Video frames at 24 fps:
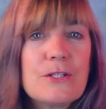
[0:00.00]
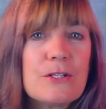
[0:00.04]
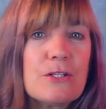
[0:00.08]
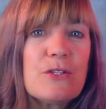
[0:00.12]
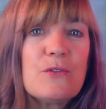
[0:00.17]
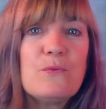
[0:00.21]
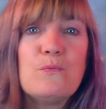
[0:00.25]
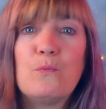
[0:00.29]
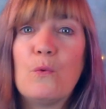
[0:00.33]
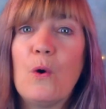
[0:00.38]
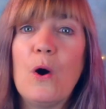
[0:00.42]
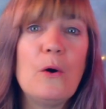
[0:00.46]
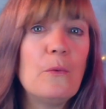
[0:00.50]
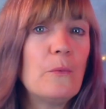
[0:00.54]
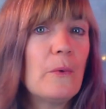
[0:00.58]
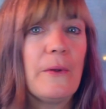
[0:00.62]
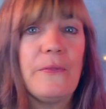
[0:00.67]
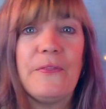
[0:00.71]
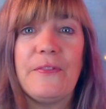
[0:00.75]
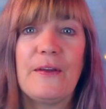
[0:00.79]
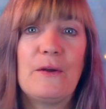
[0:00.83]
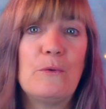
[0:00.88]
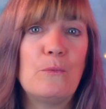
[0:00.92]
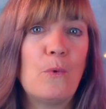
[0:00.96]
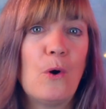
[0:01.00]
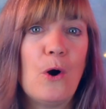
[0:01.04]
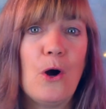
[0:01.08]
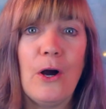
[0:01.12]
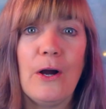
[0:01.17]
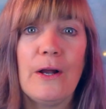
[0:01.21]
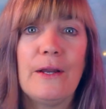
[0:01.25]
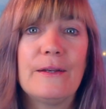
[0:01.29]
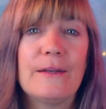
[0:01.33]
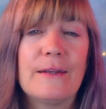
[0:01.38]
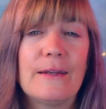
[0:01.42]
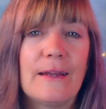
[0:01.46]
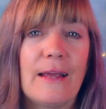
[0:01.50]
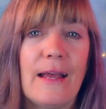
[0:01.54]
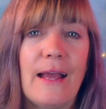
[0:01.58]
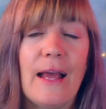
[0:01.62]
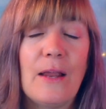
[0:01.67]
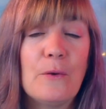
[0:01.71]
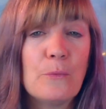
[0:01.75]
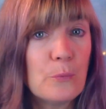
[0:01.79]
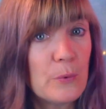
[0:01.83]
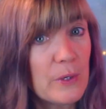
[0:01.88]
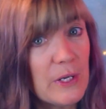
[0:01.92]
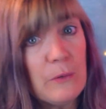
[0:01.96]
just want what they want,
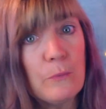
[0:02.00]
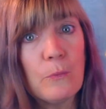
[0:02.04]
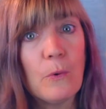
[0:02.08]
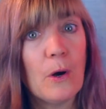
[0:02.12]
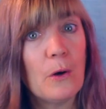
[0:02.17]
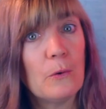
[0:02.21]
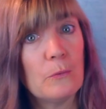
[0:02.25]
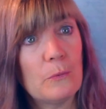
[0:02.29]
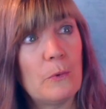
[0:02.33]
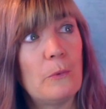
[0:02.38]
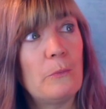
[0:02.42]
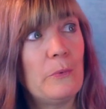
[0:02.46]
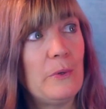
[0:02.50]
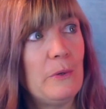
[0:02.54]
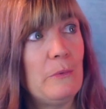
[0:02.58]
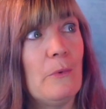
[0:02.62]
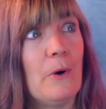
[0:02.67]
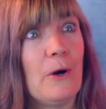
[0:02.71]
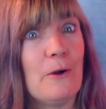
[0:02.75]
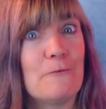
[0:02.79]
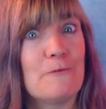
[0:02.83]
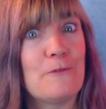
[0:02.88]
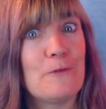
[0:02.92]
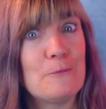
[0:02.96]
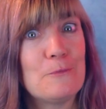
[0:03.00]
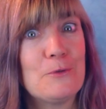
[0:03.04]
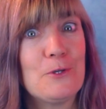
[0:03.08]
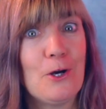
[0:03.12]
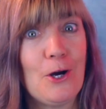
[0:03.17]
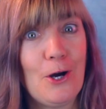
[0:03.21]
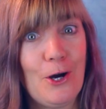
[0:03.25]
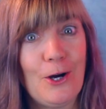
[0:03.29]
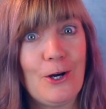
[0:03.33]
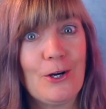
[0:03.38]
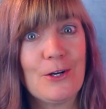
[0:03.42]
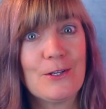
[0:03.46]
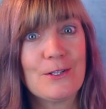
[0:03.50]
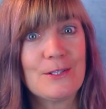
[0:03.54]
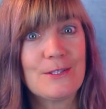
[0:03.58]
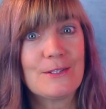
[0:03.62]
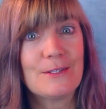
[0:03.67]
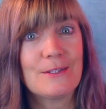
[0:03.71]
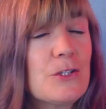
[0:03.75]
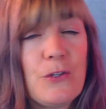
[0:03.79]
and we want what we want from dogs.